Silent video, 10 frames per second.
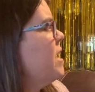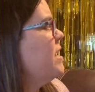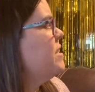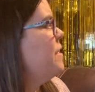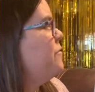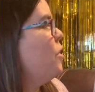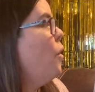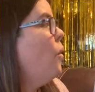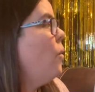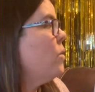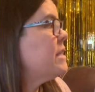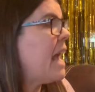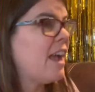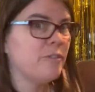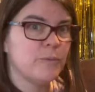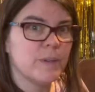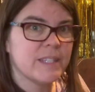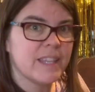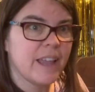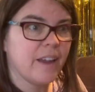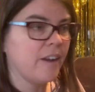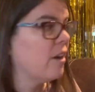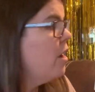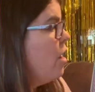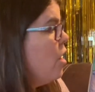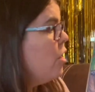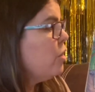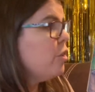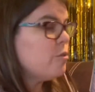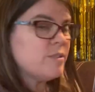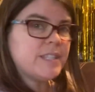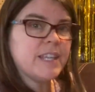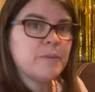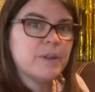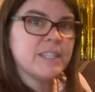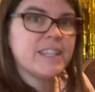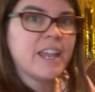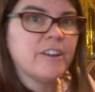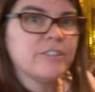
as if the whole town was there. Lucy was there